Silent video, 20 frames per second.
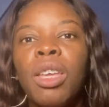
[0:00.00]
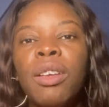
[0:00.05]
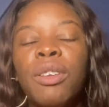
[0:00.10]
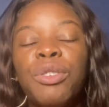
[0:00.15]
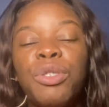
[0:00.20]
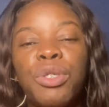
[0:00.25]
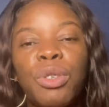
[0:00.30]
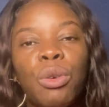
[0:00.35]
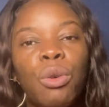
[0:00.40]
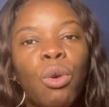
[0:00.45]

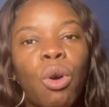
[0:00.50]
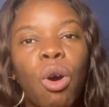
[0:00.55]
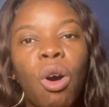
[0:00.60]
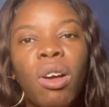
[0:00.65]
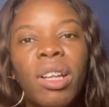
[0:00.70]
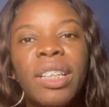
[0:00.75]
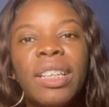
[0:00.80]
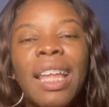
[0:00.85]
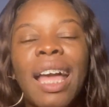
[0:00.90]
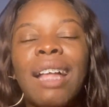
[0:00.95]
So
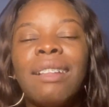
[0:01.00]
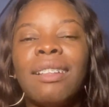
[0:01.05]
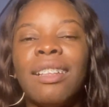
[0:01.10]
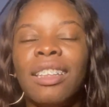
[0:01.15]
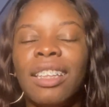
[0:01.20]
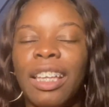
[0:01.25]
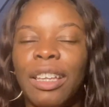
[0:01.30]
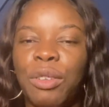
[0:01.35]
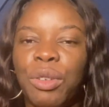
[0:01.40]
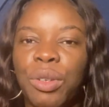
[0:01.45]
on that
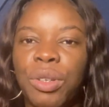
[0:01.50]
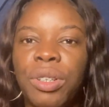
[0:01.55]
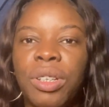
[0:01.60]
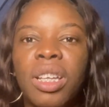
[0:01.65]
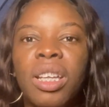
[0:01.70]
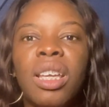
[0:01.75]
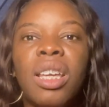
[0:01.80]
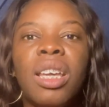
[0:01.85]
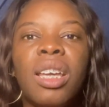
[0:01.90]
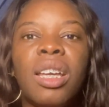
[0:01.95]
letter,
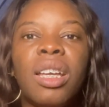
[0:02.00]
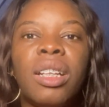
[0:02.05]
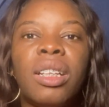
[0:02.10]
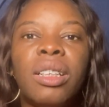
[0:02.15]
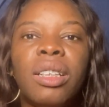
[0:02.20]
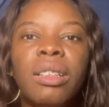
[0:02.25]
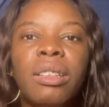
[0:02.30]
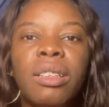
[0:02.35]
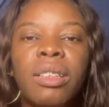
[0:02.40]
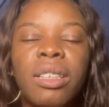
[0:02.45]

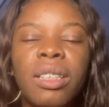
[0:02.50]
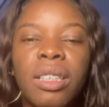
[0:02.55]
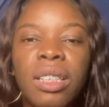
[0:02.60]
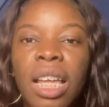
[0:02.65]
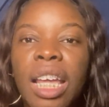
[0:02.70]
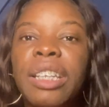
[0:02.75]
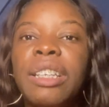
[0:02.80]
they